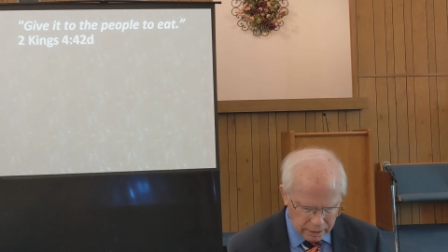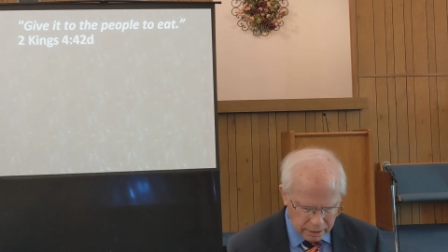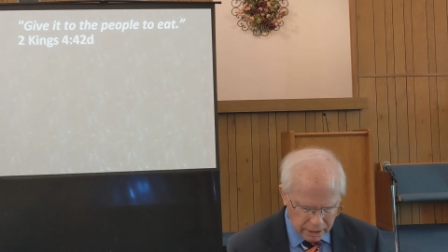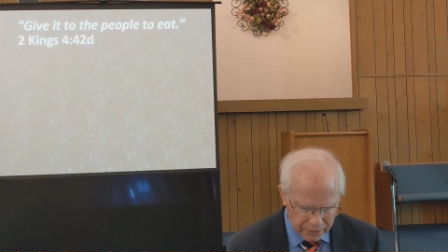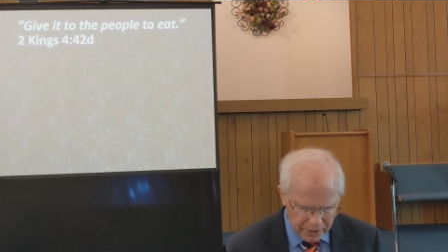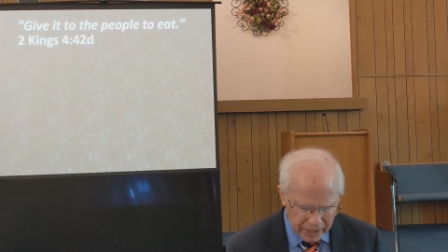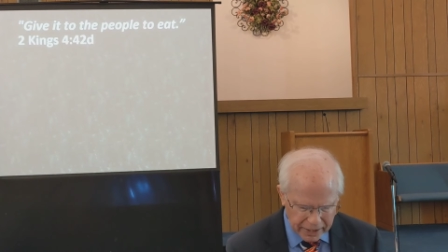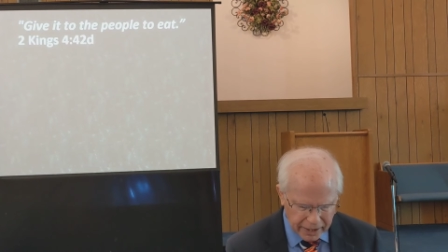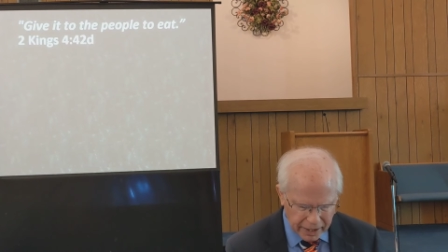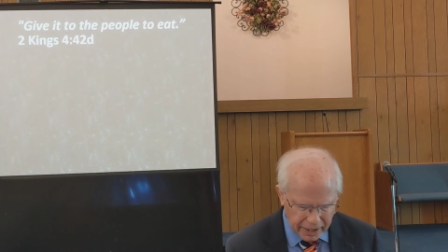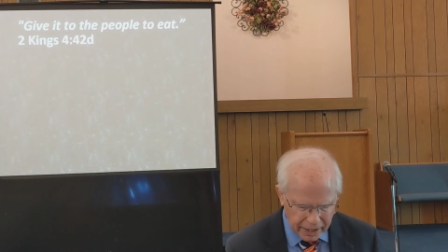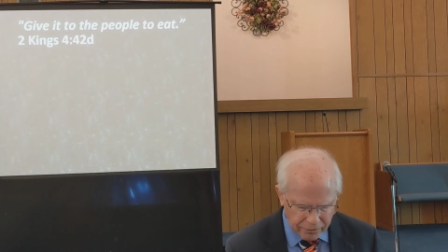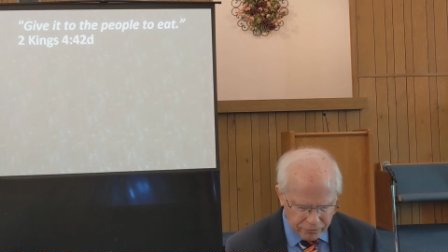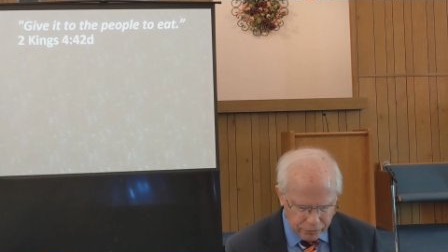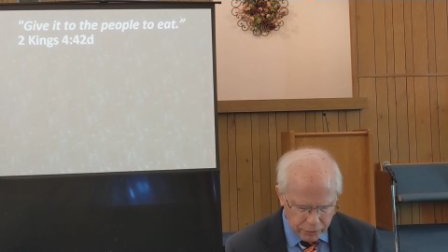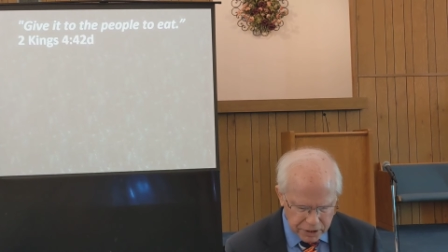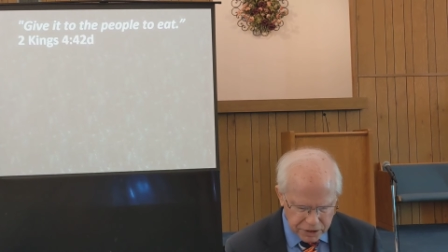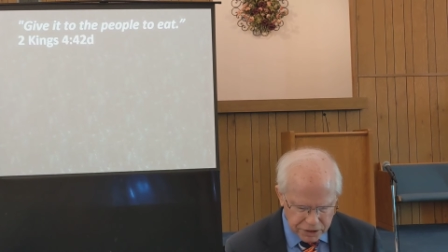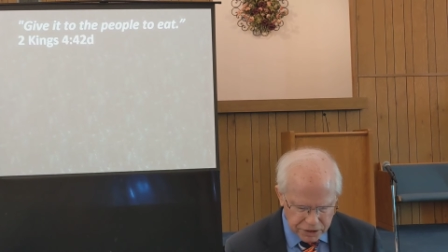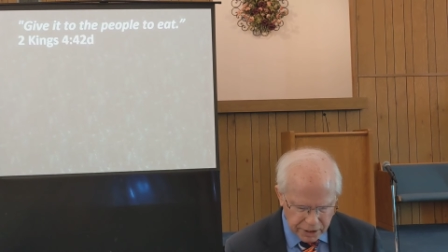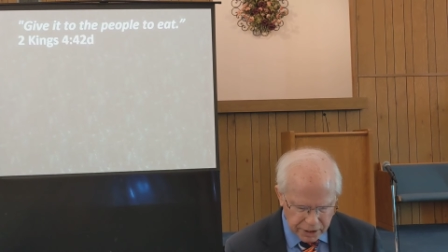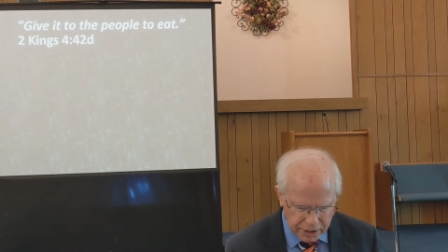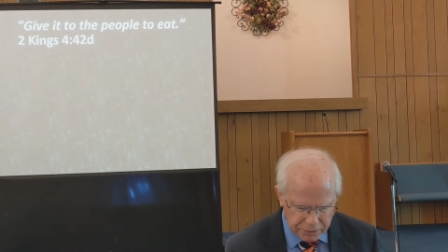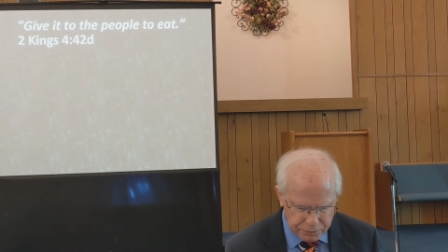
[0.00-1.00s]
And that kind of
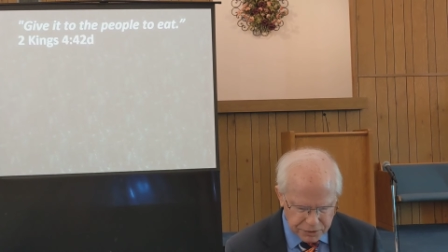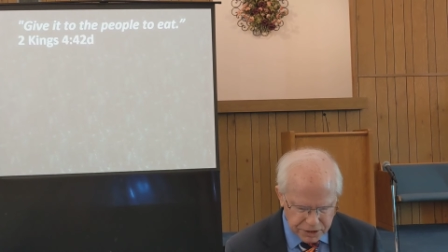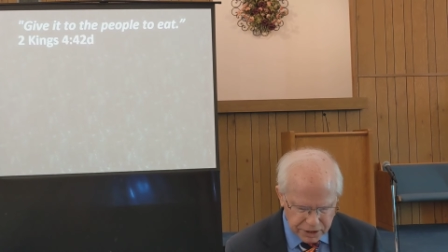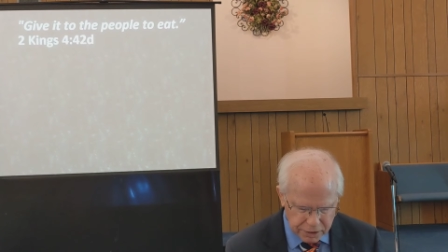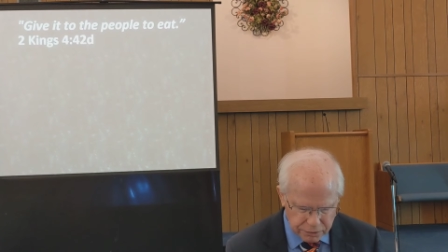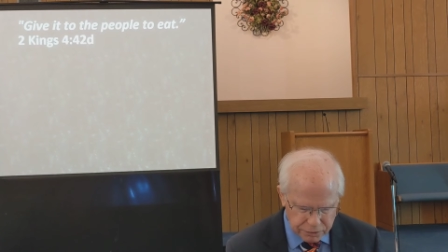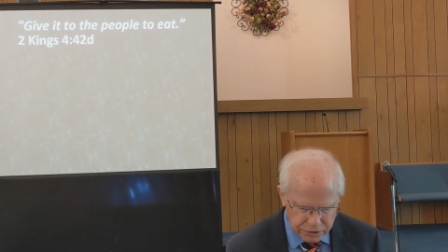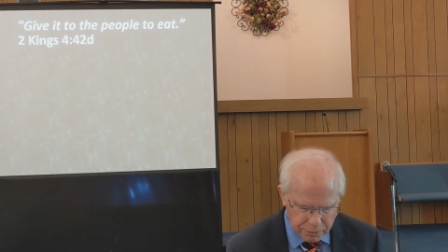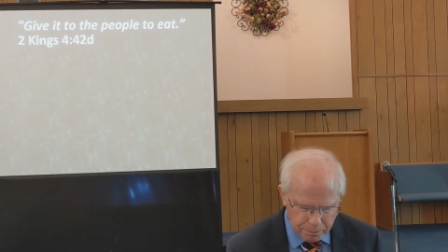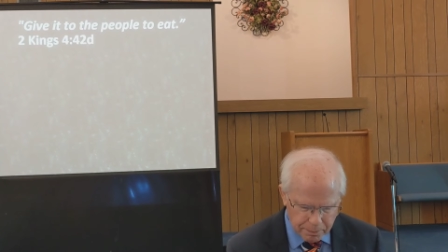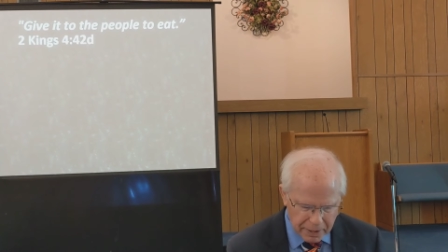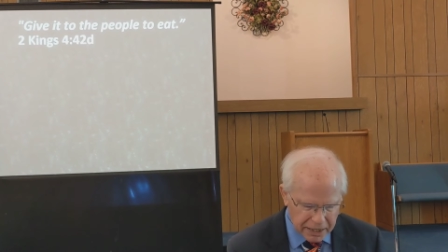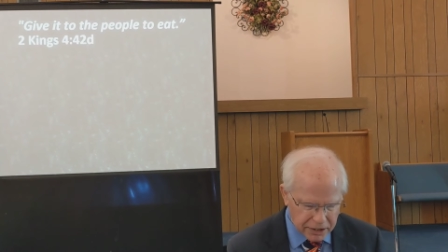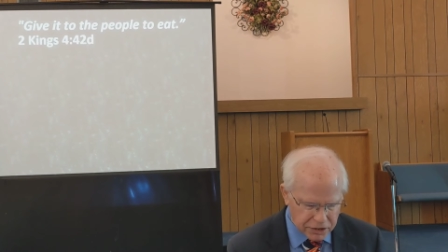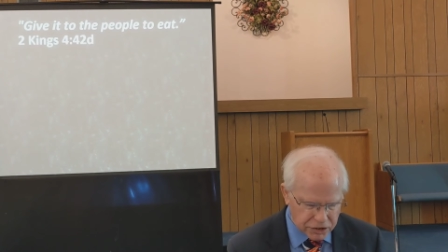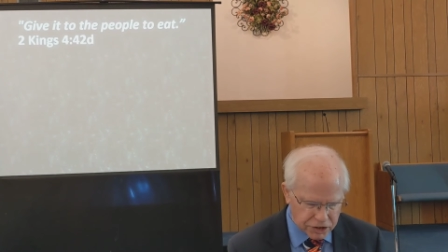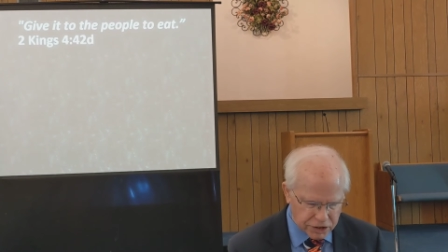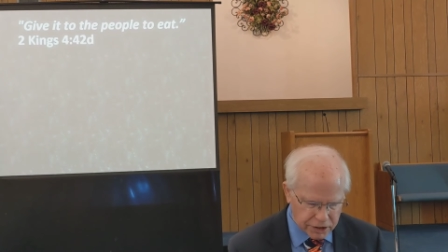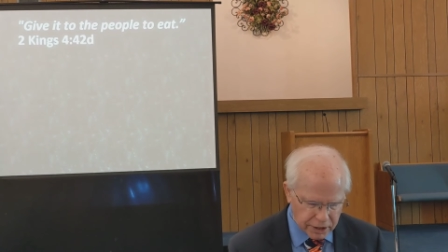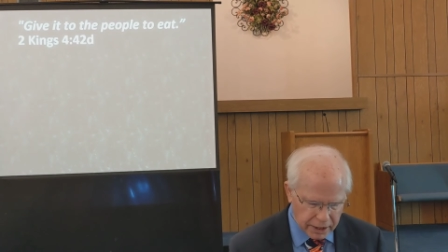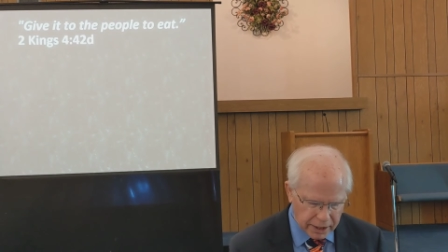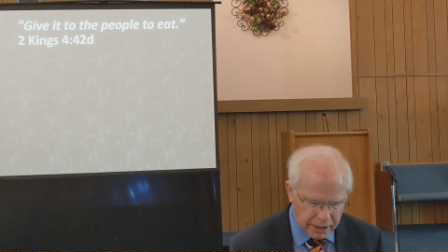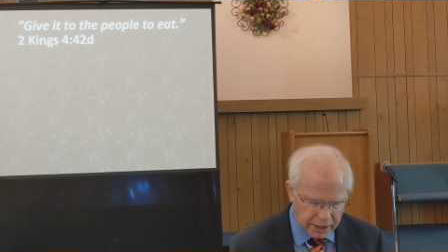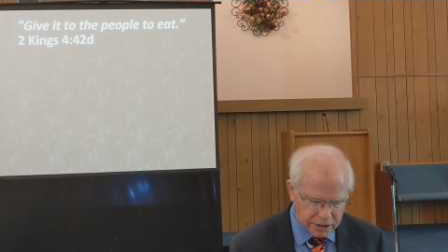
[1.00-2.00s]
reasoning seems to make
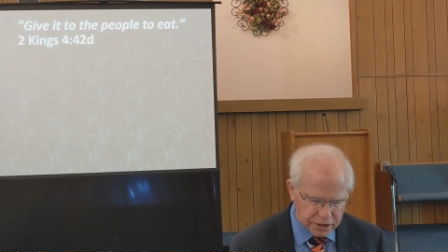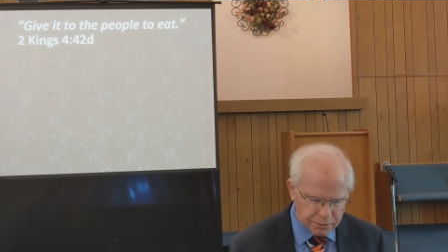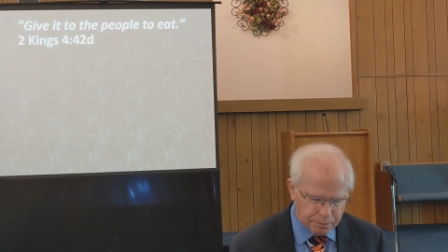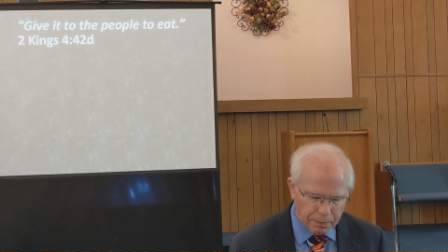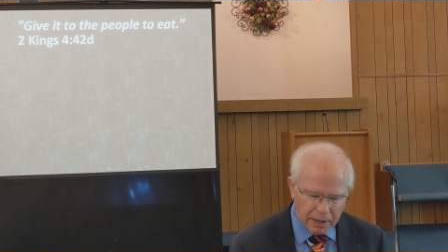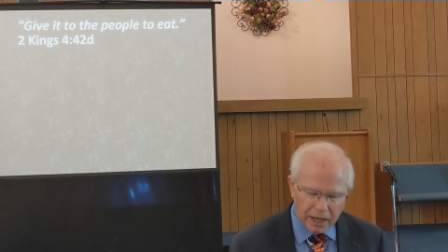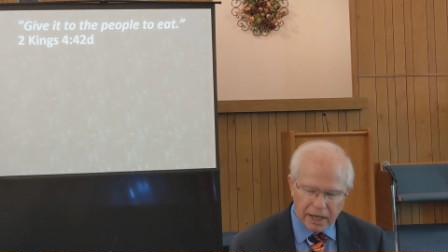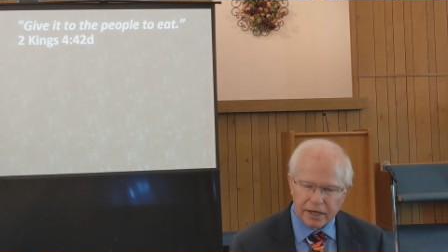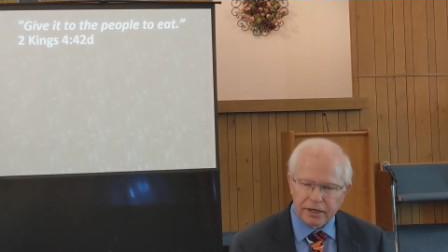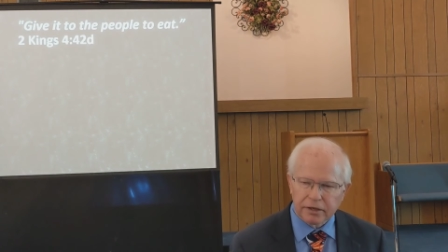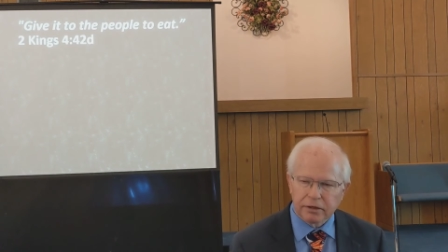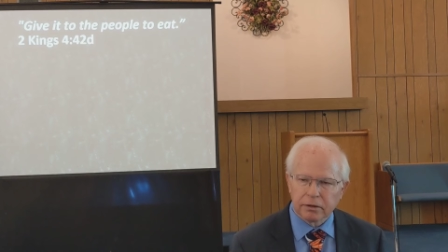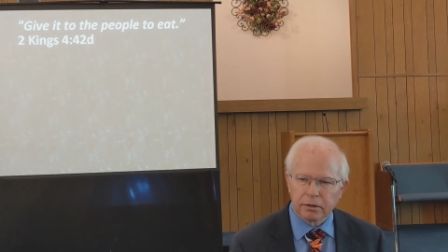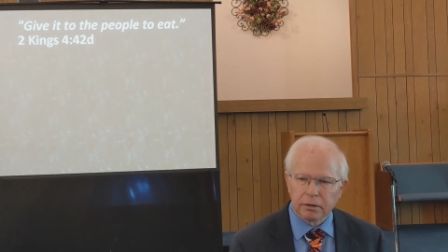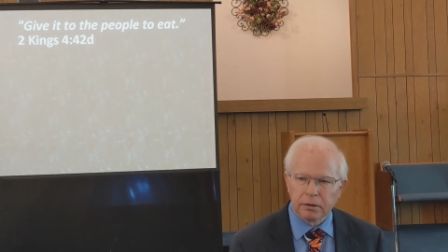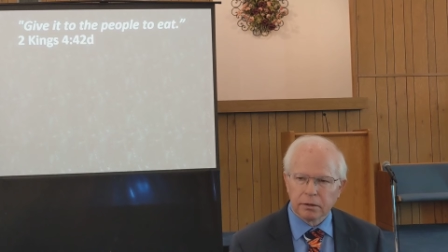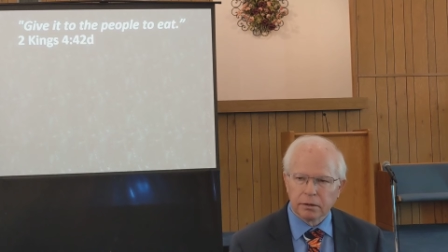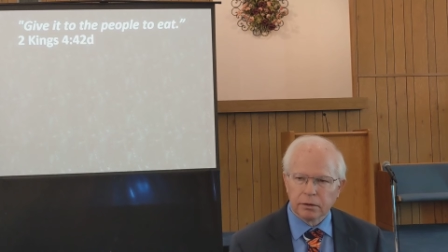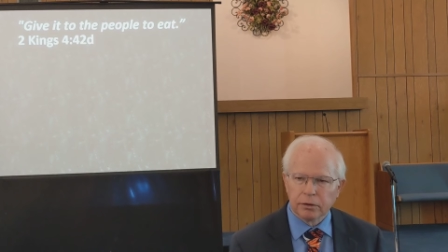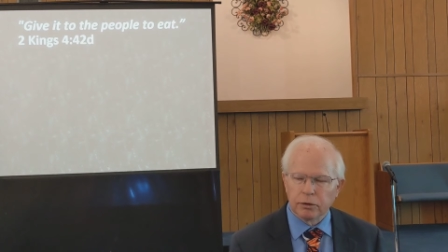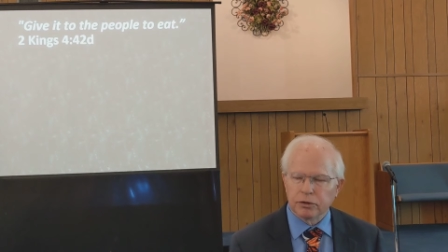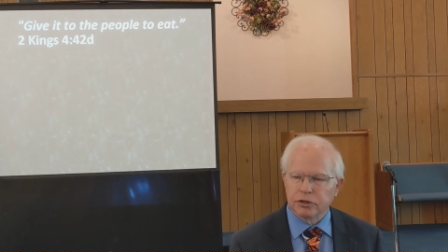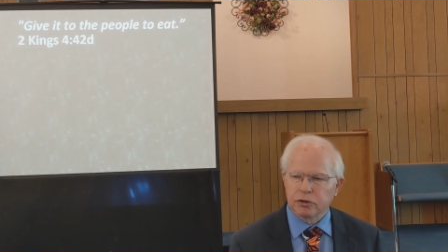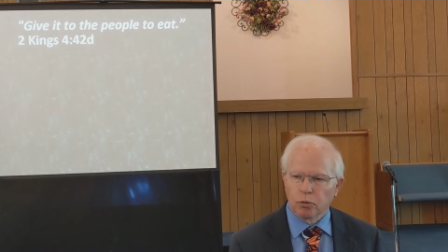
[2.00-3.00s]
sense,
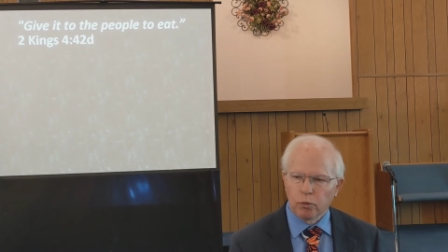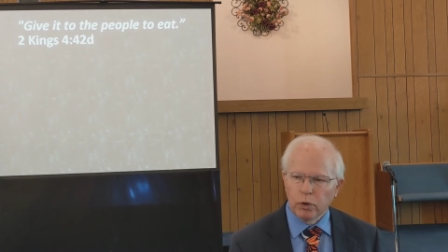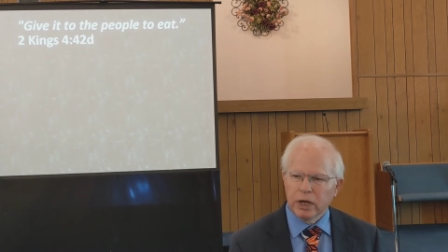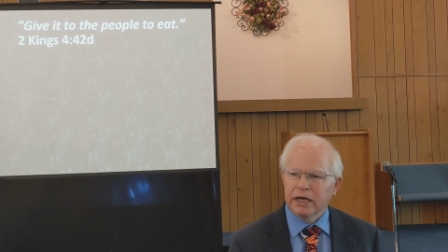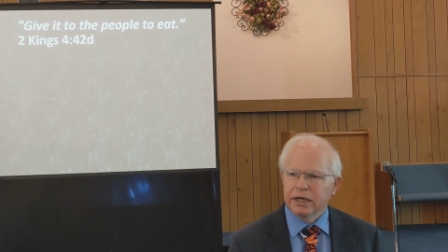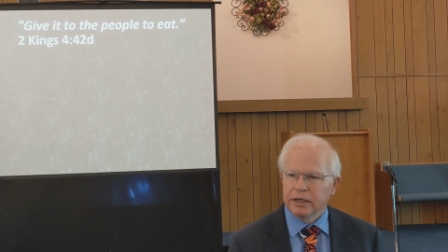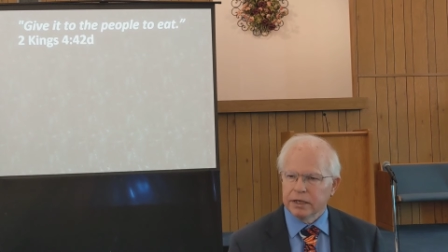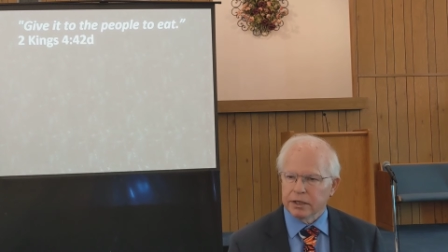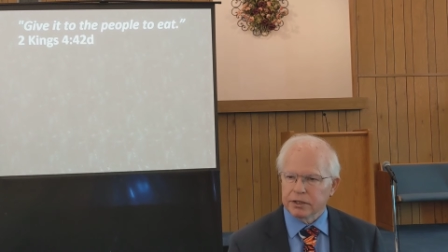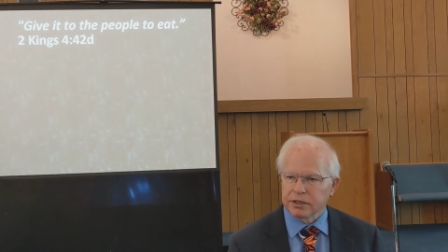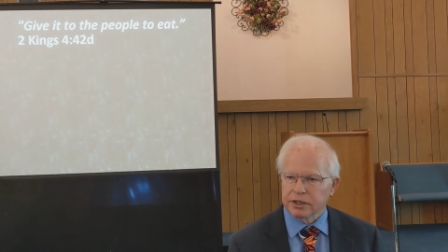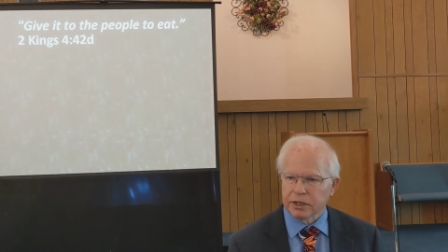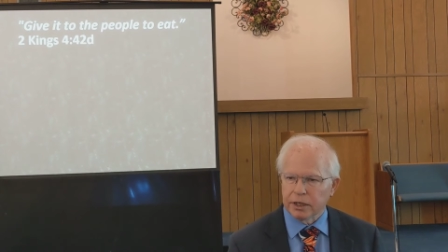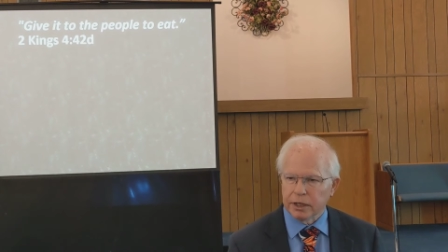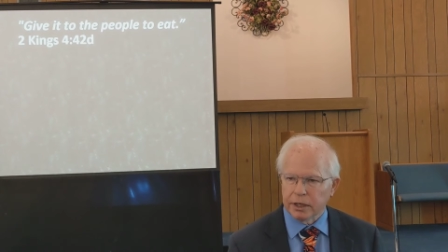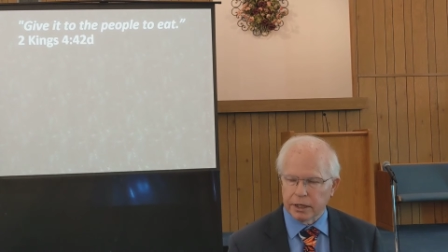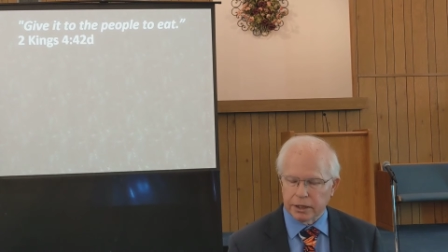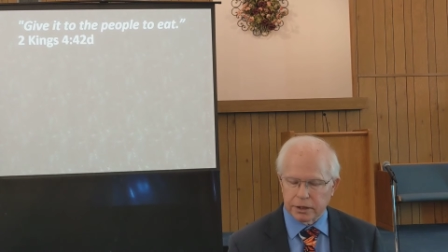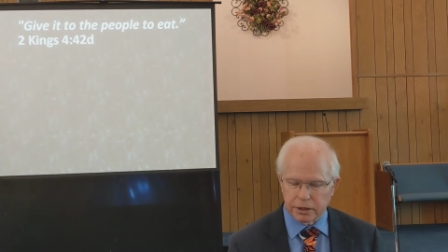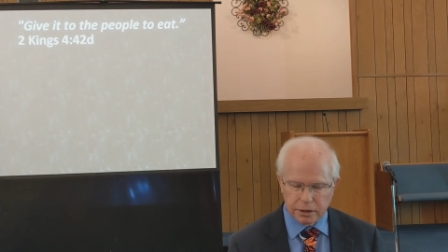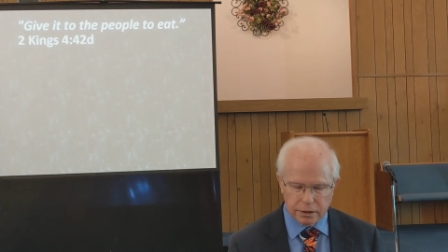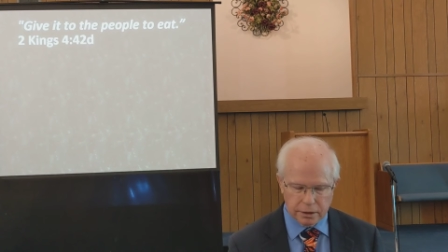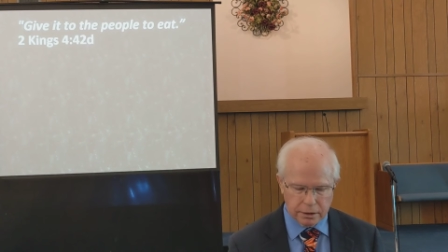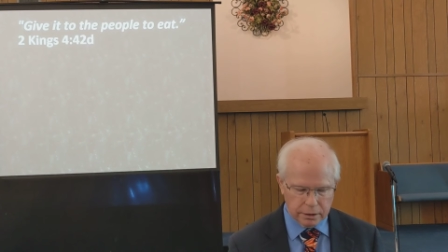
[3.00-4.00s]
but there's a weakness in
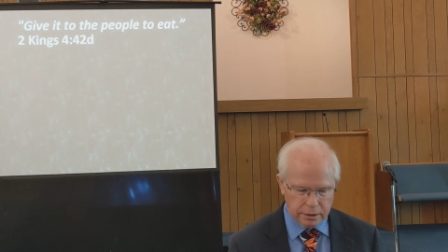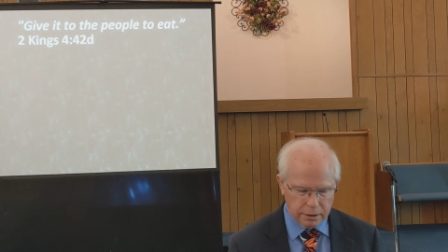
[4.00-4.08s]
it.